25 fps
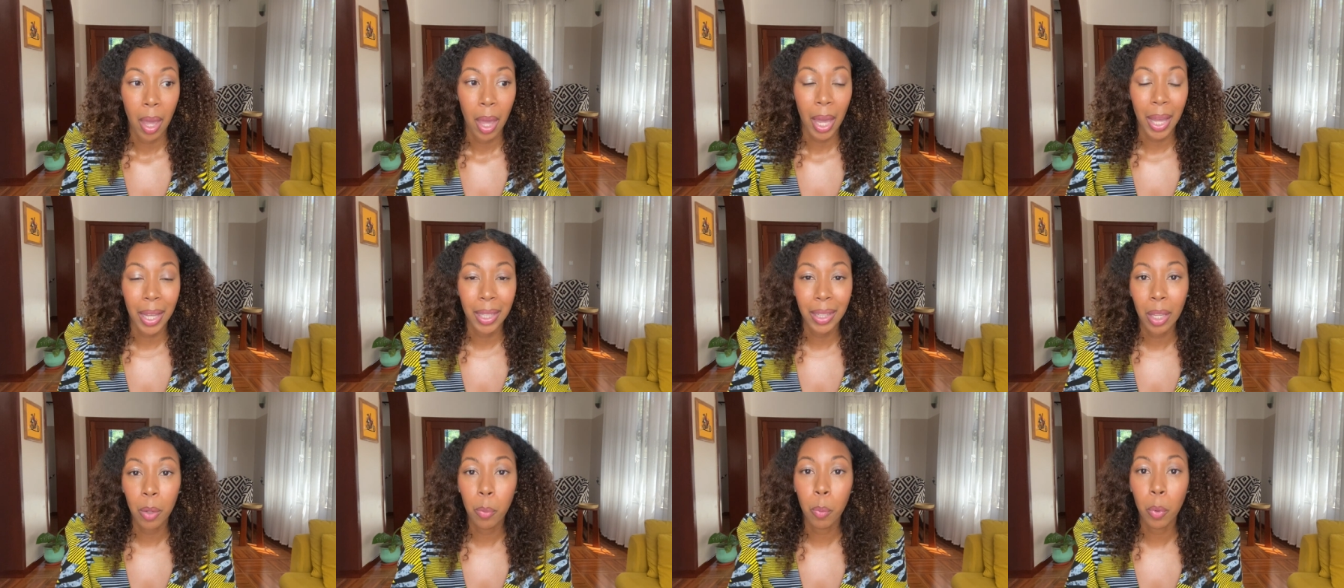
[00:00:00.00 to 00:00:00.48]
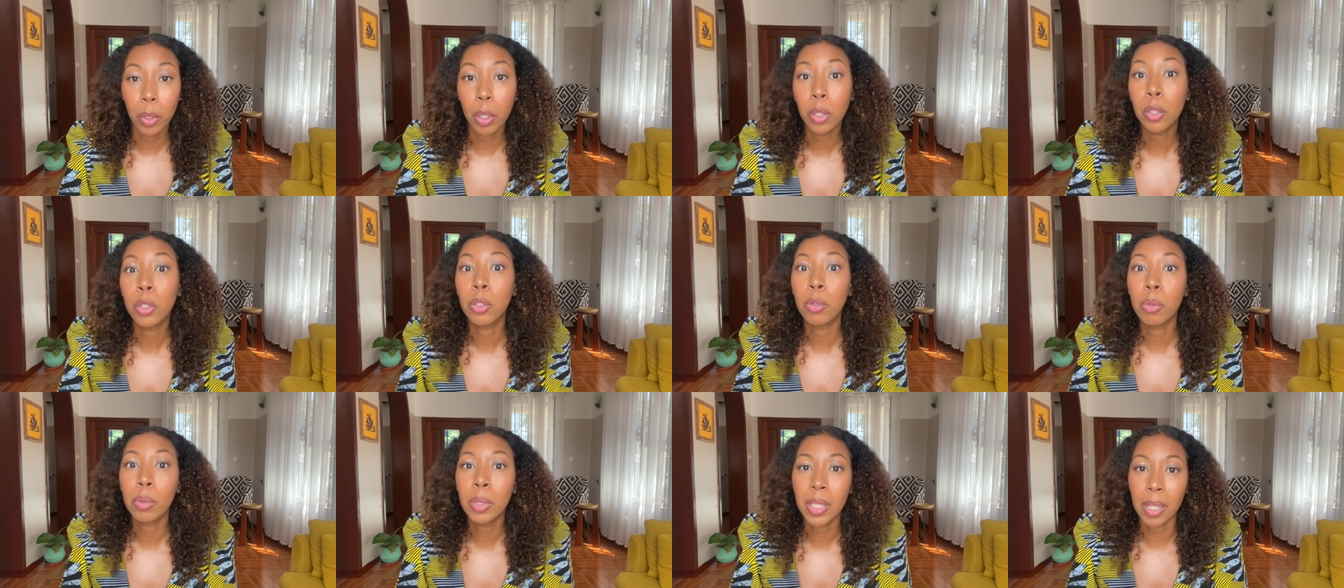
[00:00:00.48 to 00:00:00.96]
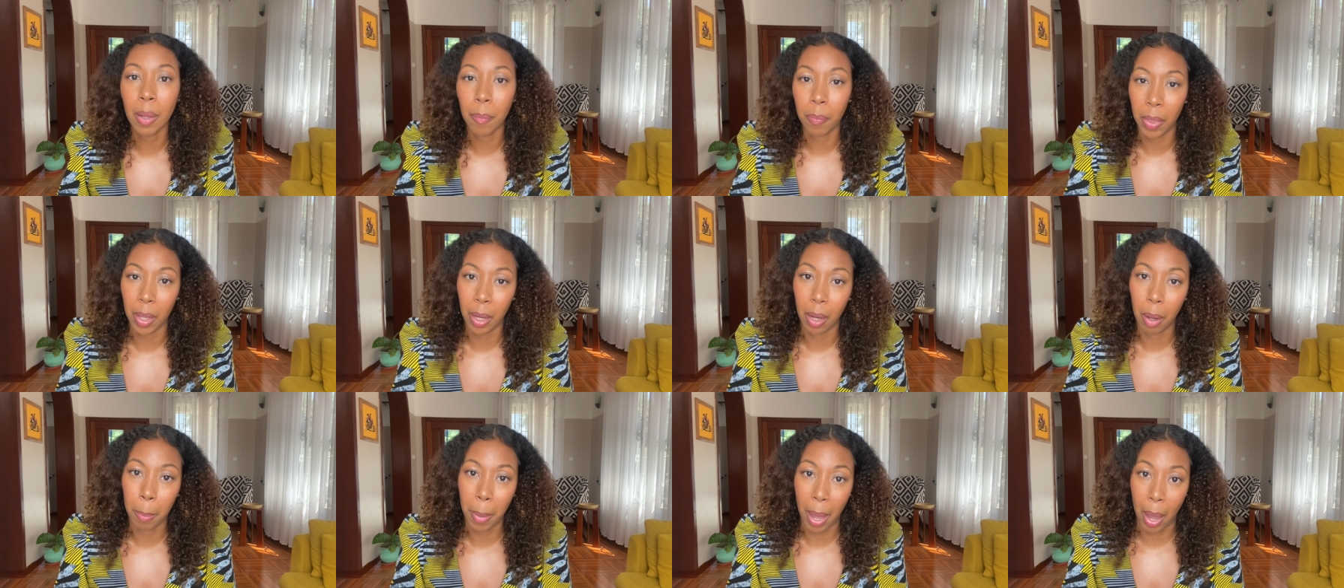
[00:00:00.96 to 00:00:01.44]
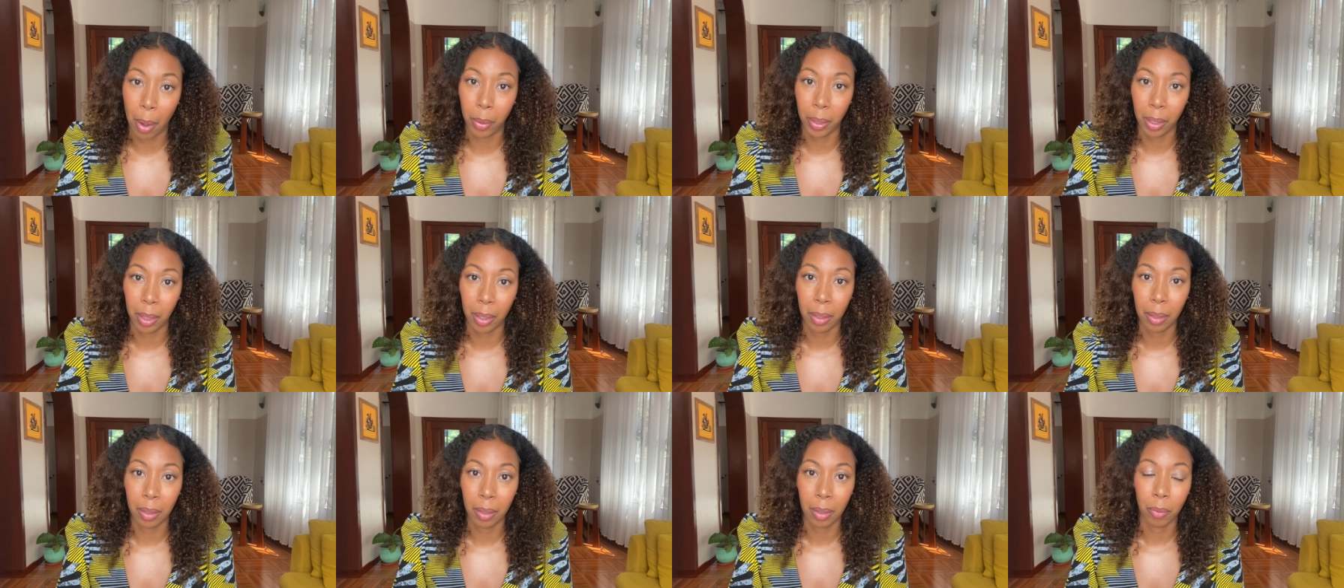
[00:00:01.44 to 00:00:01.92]
and they want to do something about
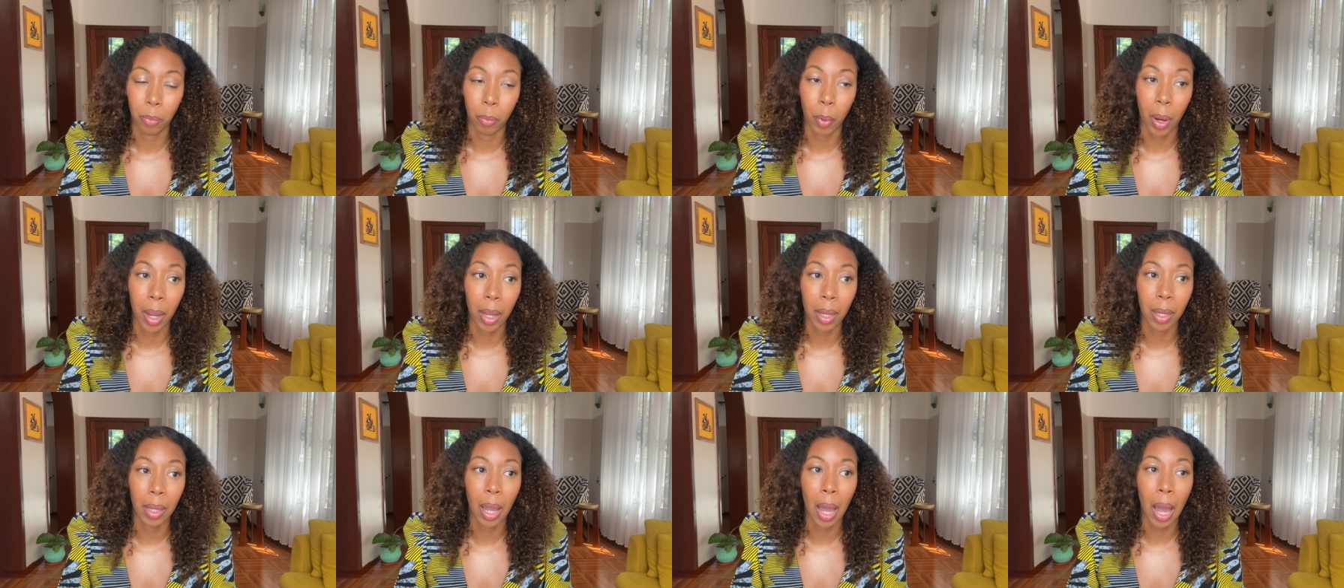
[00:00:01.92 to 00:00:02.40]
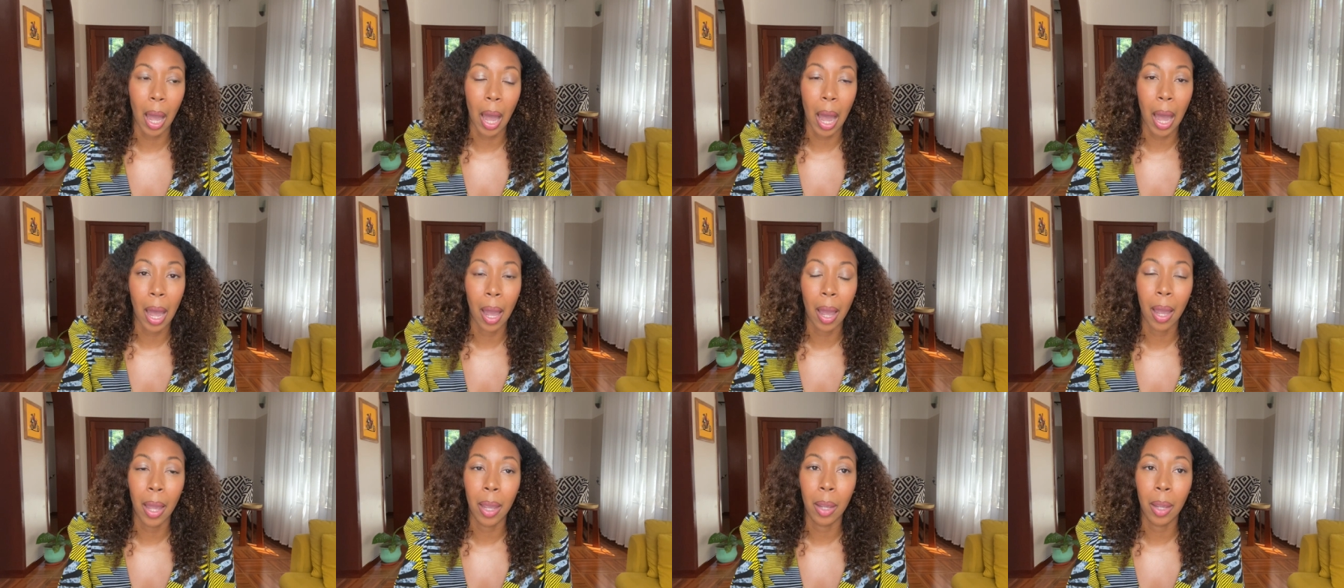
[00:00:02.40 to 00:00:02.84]
it, right? I